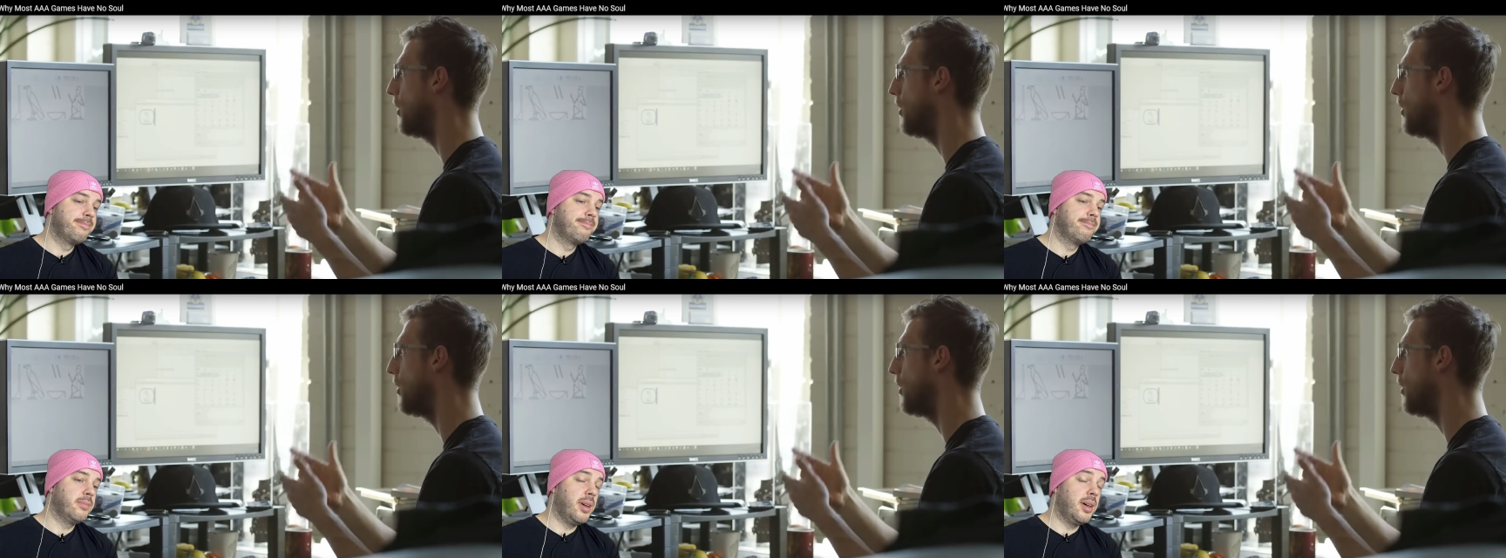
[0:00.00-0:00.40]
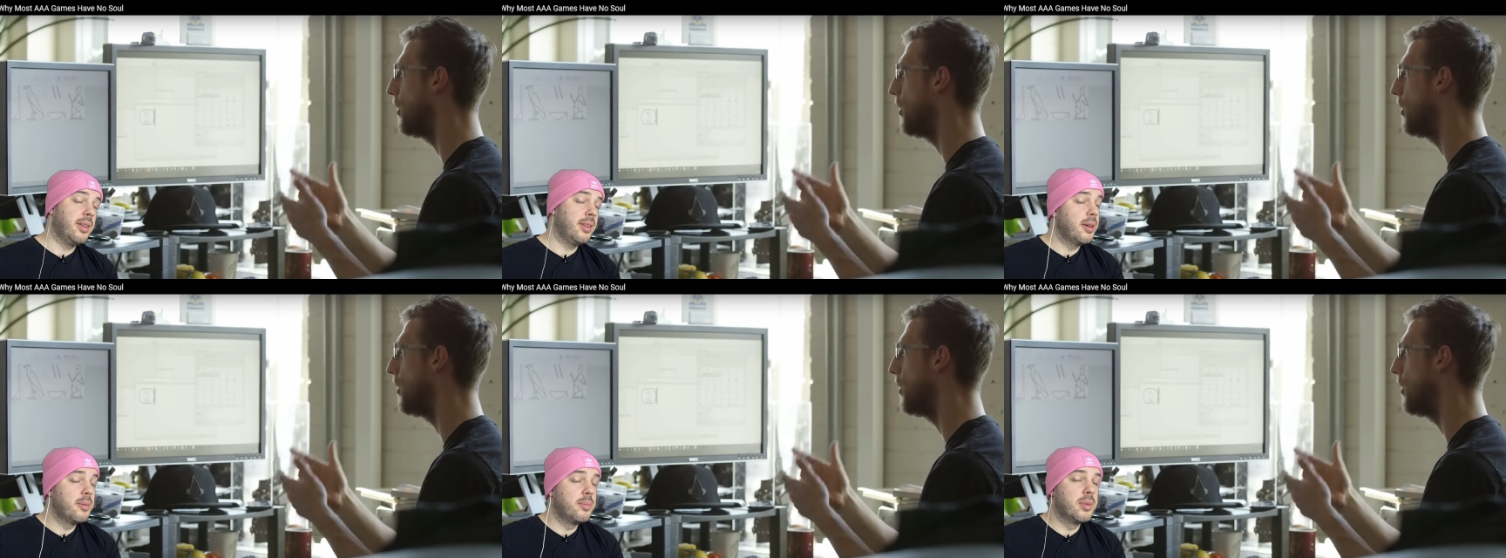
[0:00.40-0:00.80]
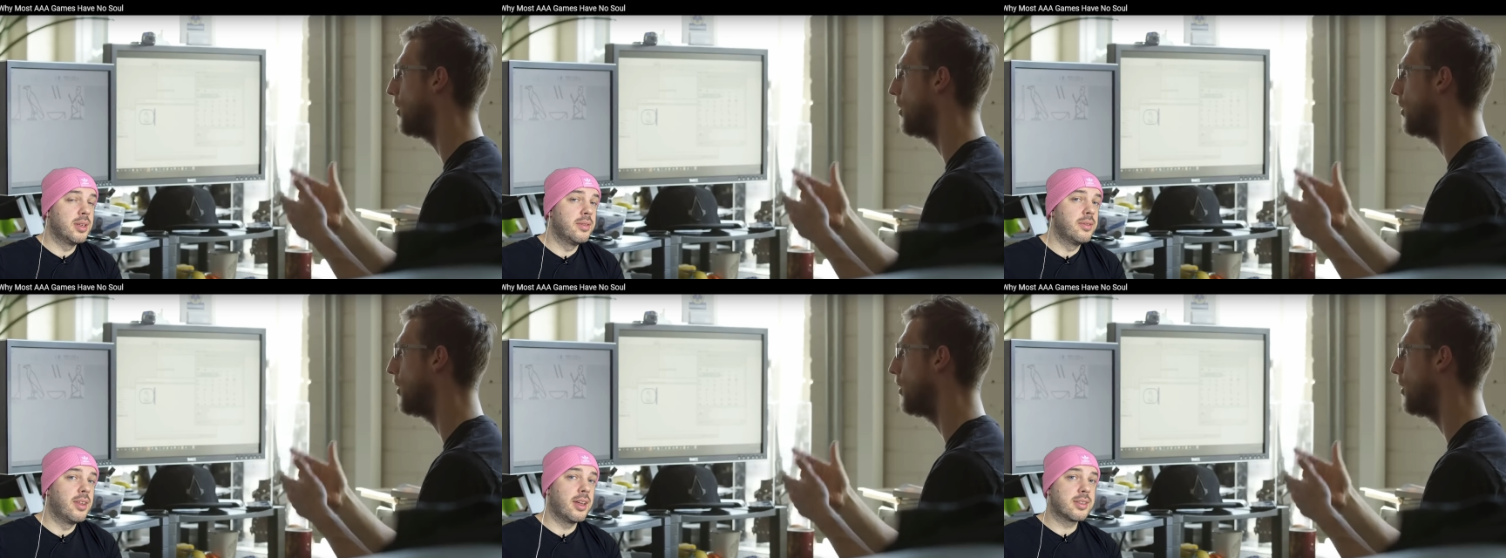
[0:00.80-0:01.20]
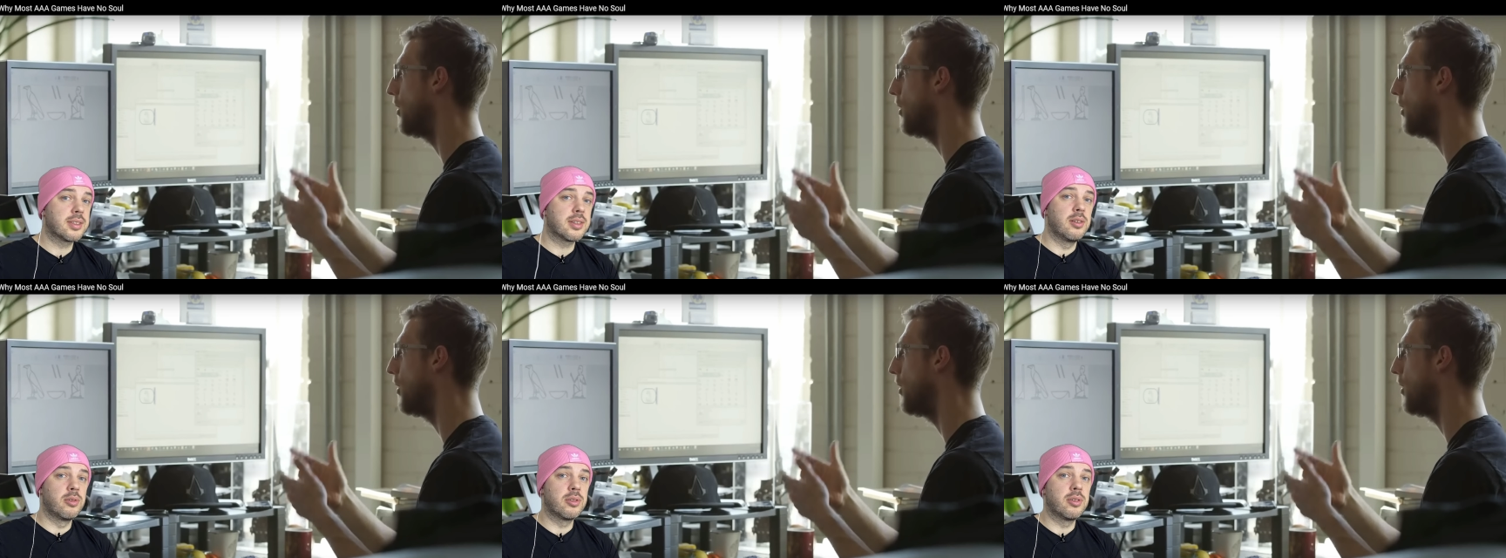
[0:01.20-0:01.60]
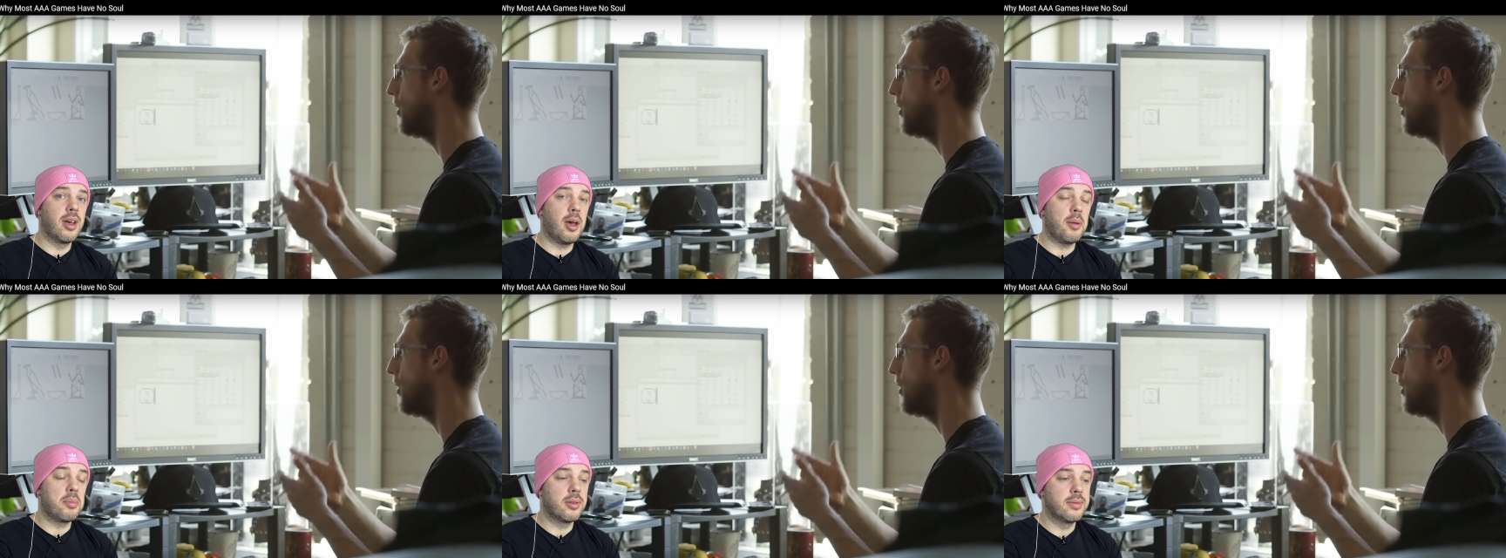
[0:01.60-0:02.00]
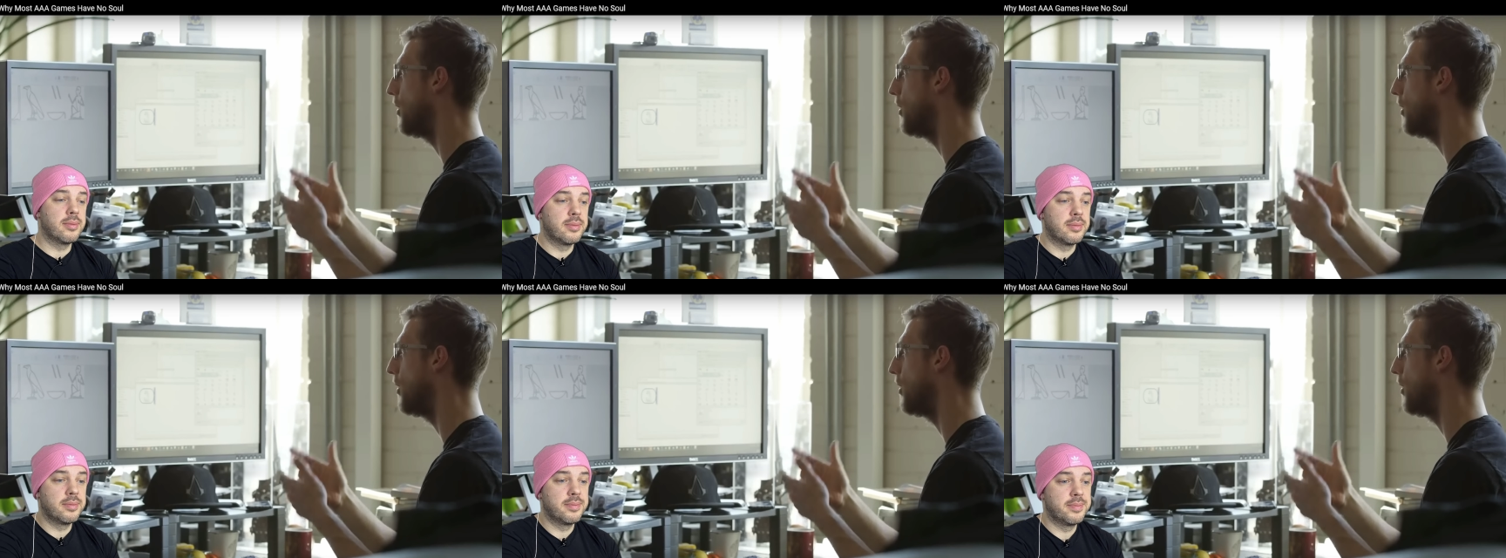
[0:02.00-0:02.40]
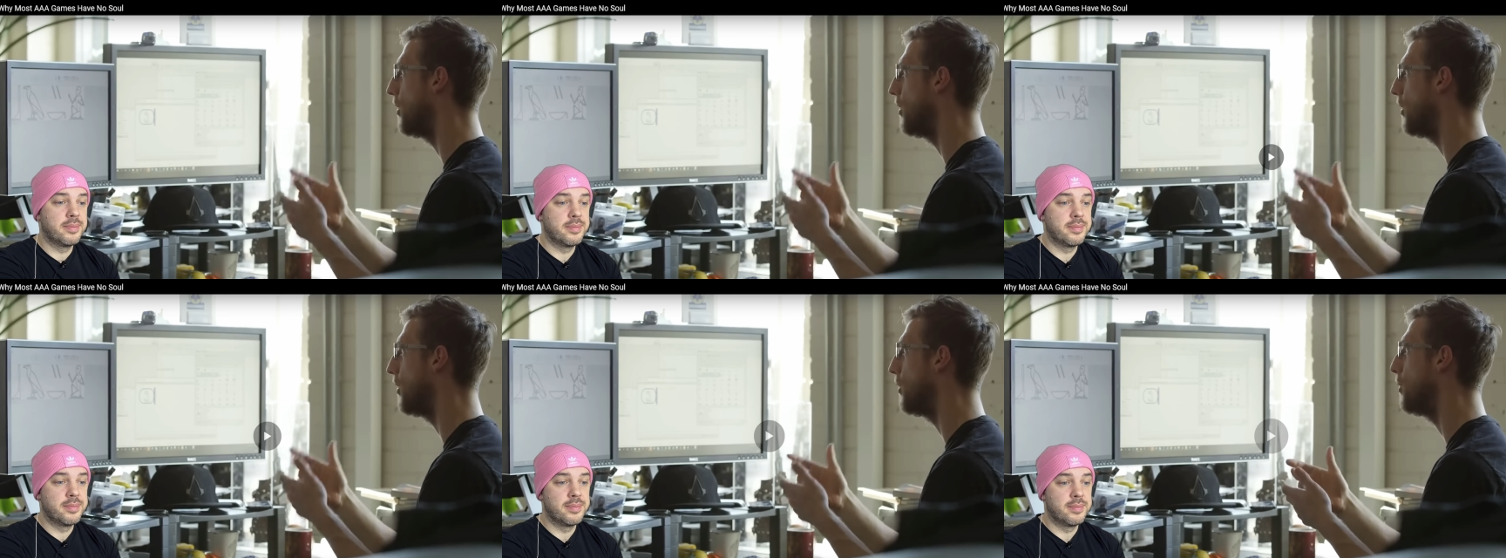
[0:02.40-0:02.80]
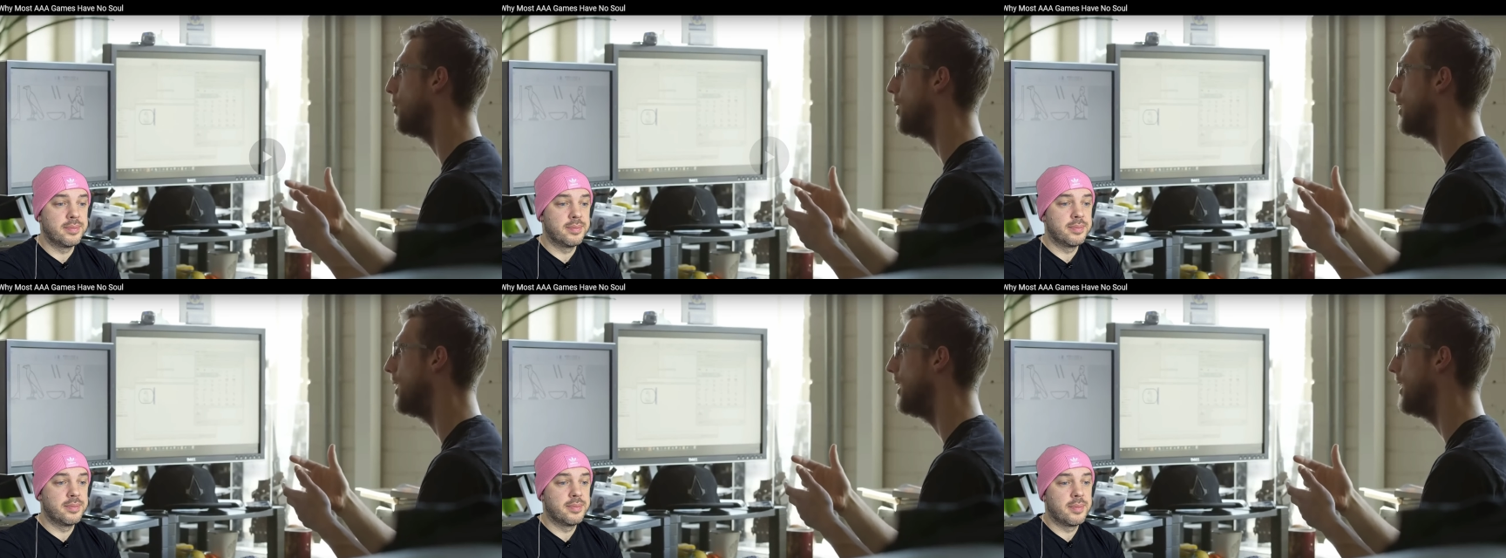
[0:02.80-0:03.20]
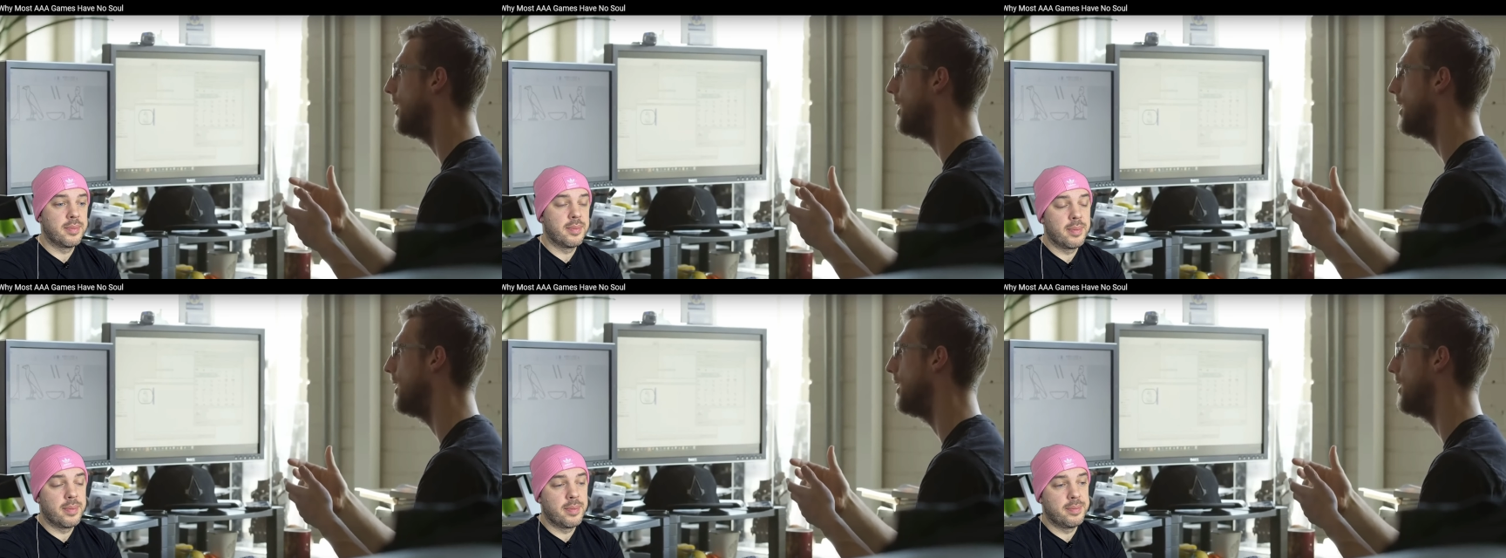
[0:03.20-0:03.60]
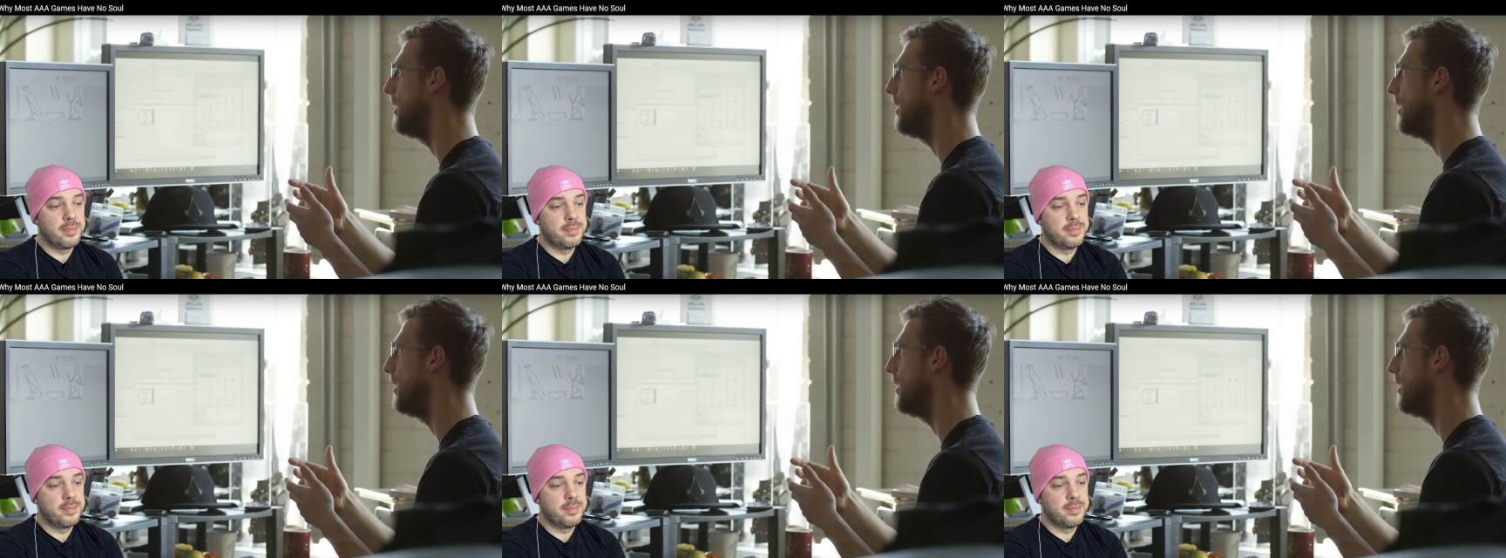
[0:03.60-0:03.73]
Speaker 1: I believe that's going to happen.
Speaker 2: Devs to work on